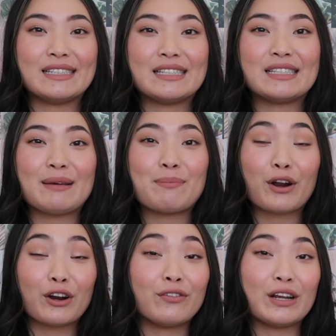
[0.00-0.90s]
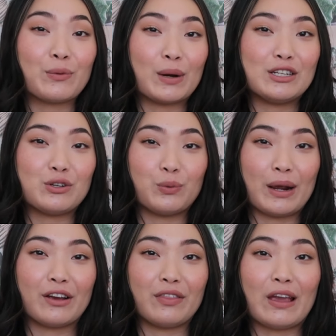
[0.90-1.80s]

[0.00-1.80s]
this is the perfect one to wear.